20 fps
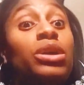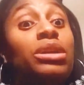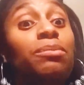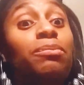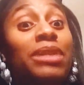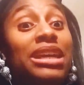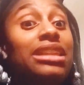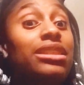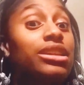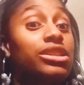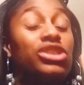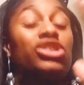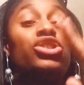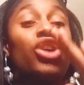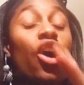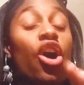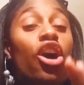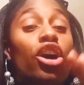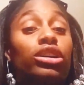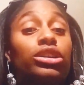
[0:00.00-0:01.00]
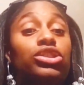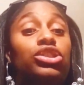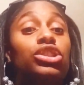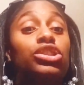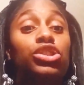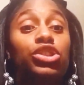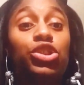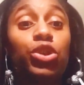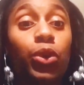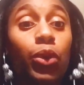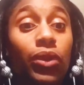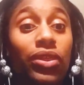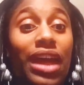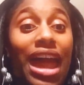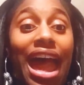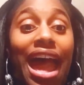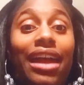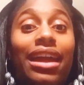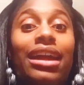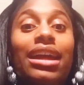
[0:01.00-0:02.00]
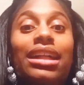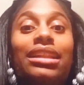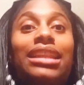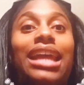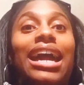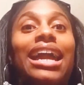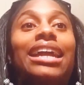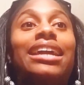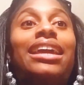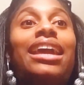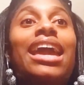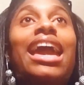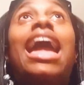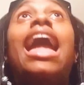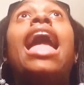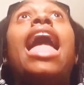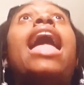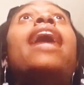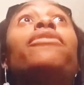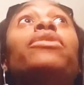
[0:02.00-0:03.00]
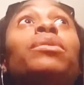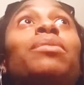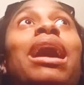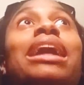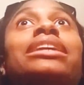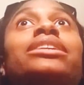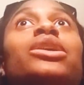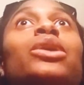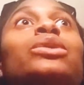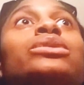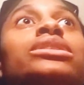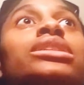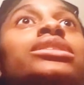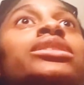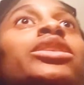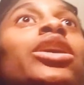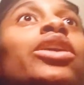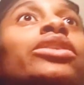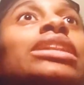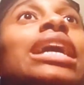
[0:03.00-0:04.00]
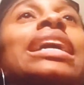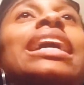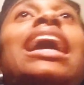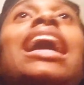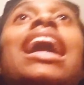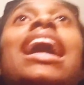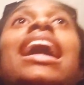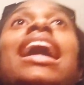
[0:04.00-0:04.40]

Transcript: would be the song to do that. Like, everybody knows this song, like,